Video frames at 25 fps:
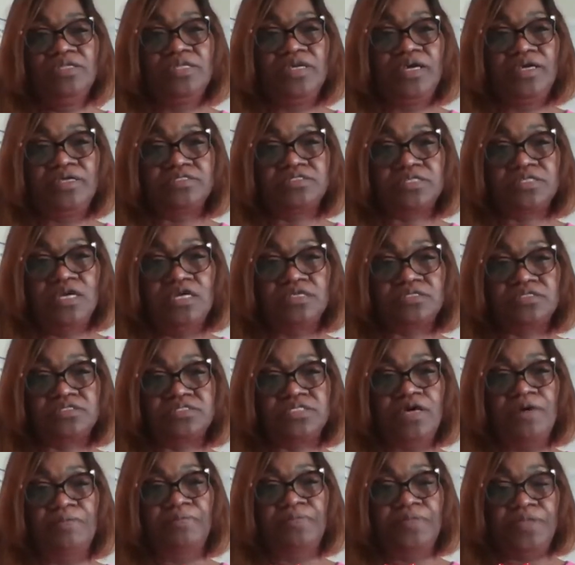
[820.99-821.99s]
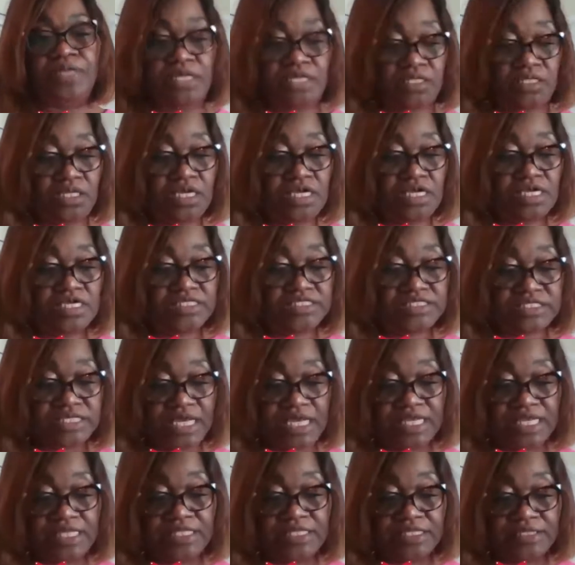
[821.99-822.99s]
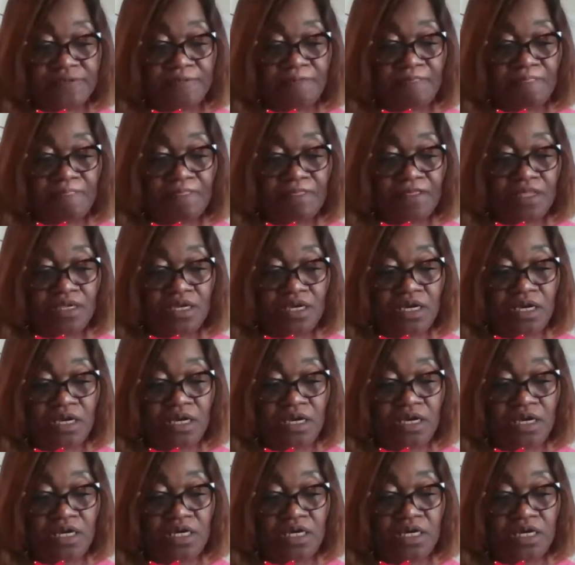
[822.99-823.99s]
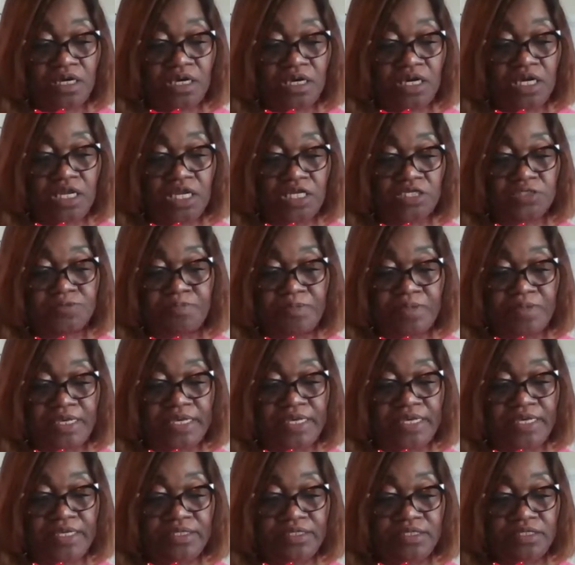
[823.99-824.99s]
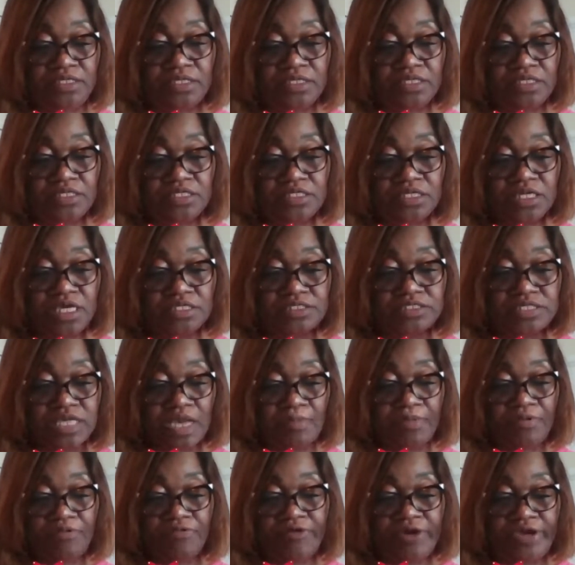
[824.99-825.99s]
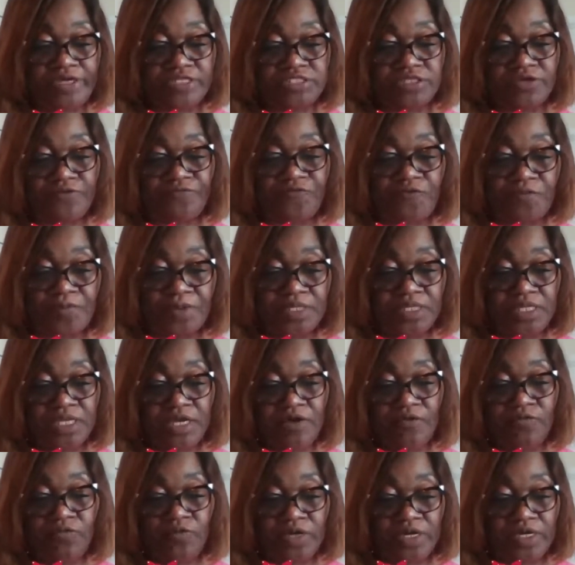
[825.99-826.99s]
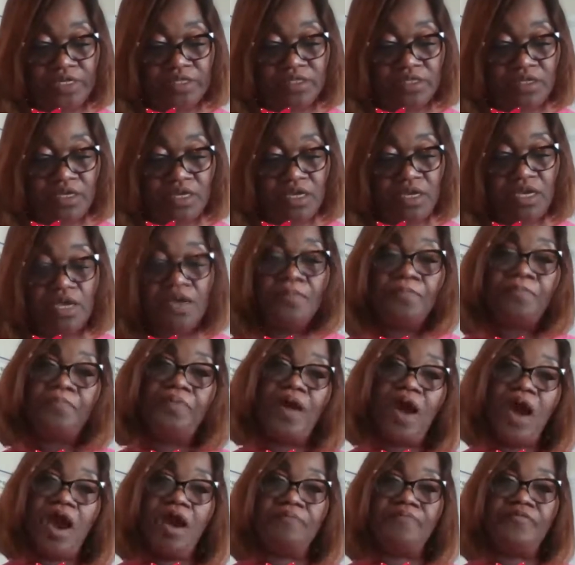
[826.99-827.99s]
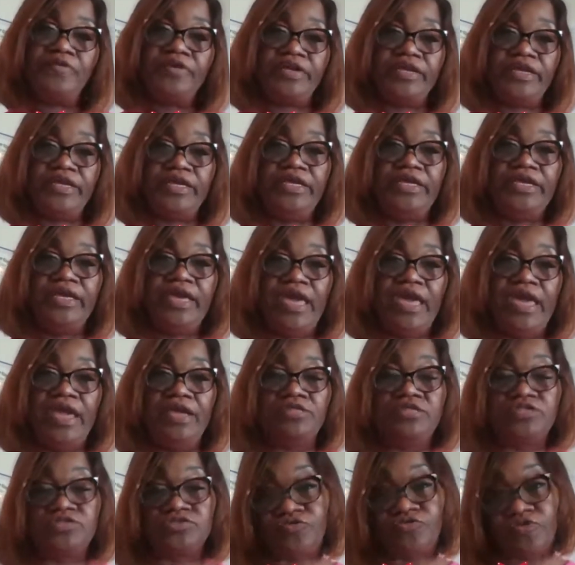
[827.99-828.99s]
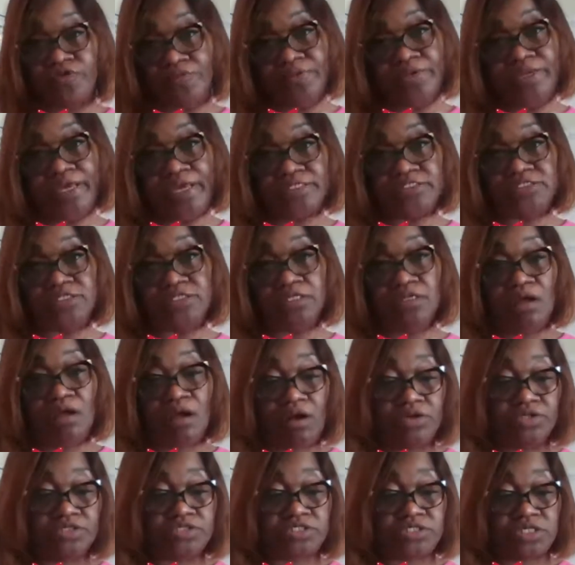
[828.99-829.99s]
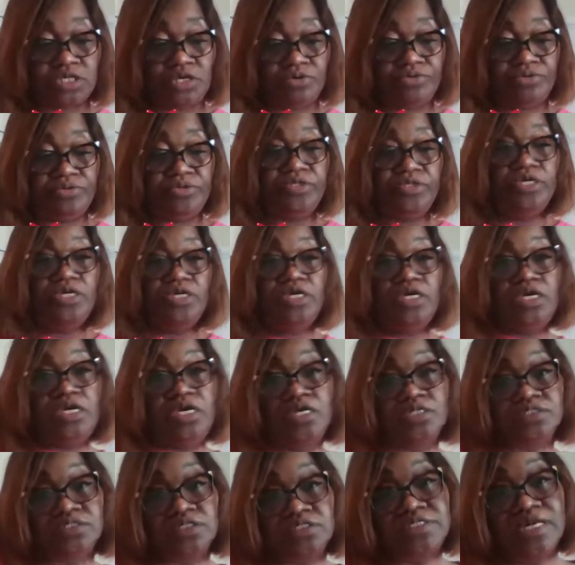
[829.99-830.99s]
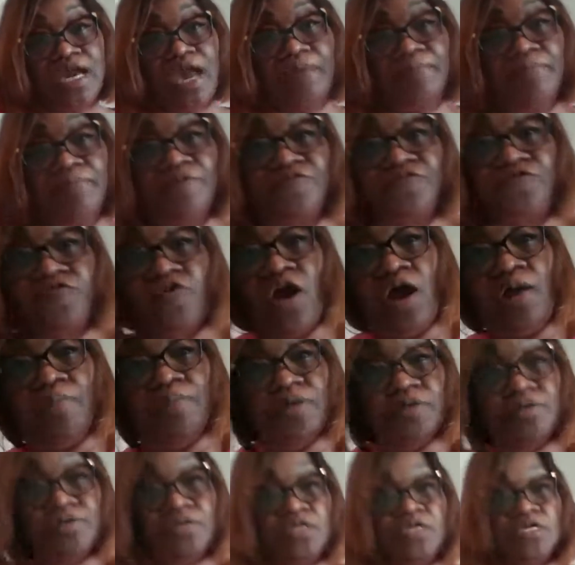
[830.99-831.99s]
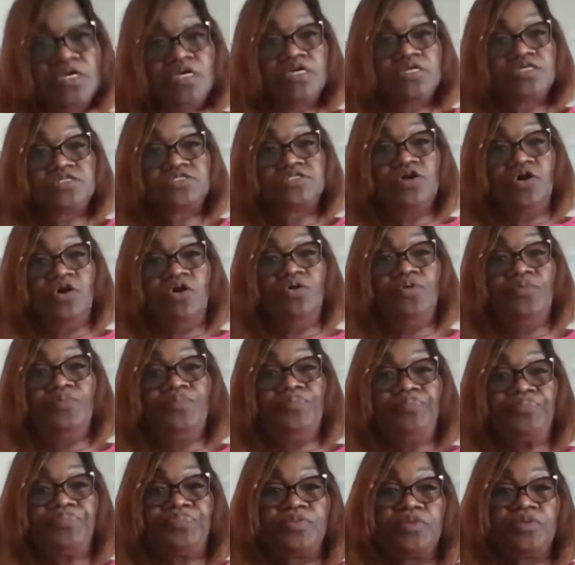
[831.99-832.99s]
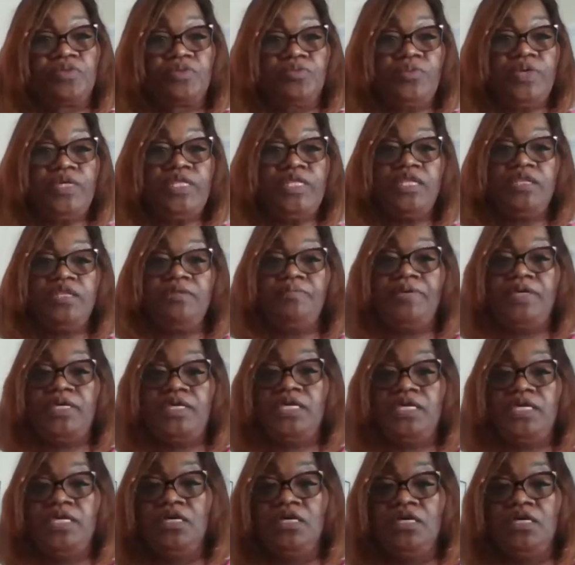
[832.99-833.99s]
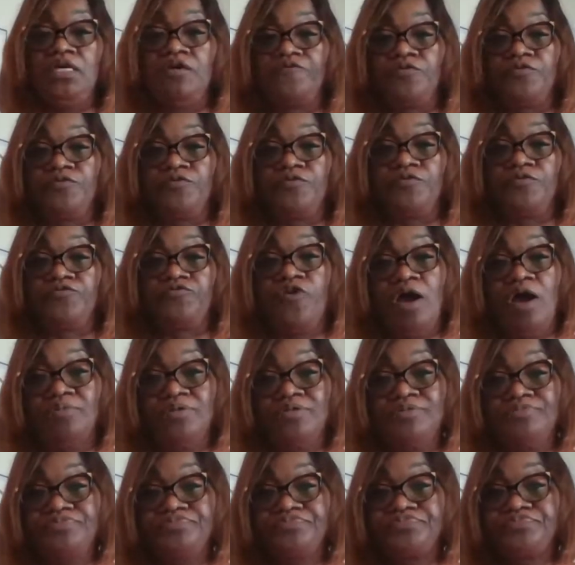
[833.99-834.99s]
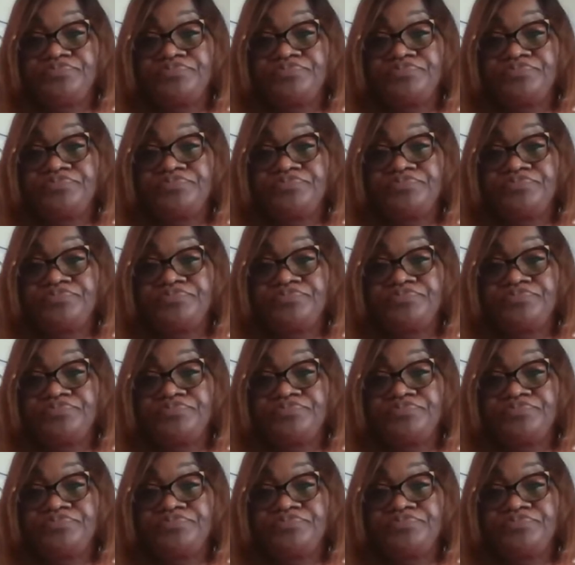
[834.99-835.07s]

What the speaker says: it's something sudden, unexplained separation from a loved one. Poverty and discrimination also is a type of trauma. So we need to be healed from trauma.